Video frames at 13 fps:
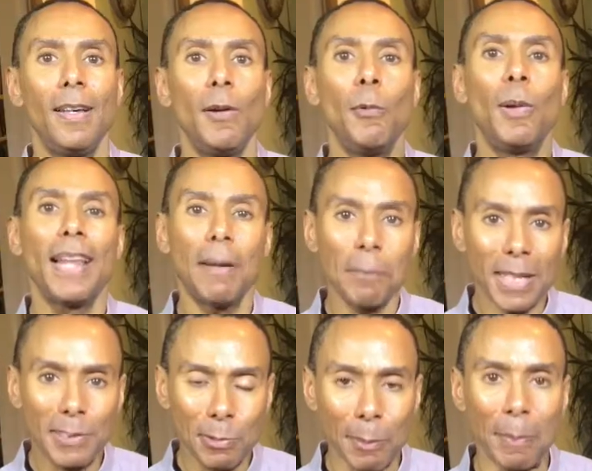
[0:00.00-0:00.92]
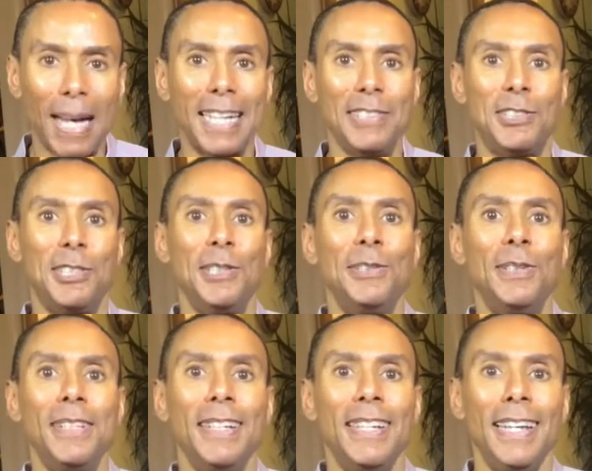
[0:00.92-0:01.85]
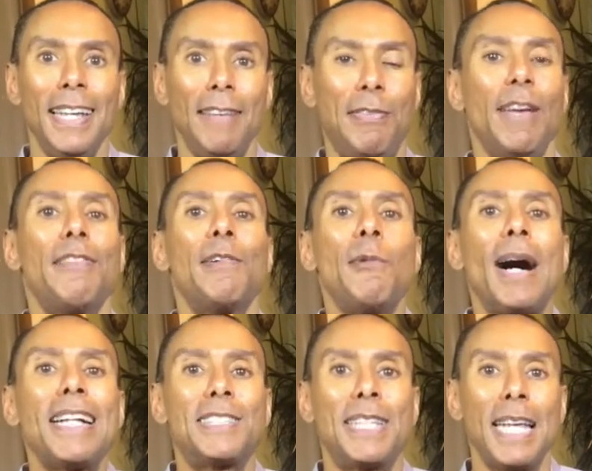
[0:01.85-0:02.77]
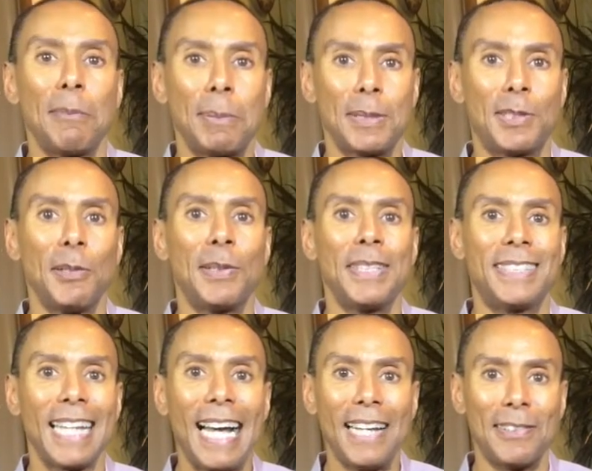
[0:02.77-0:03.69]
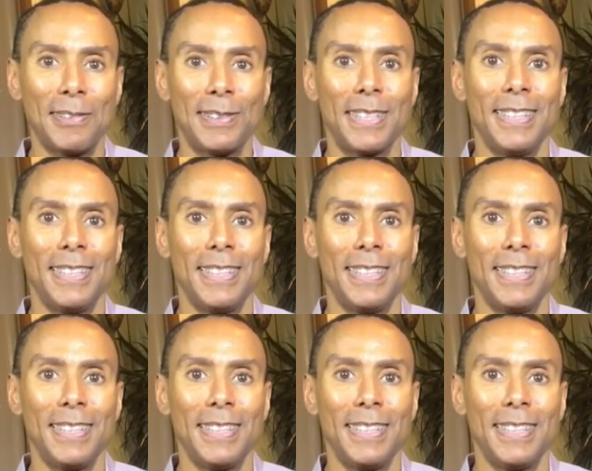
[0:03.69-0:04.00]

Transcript: Well, I must remind you, if you haven't watched the episode entitled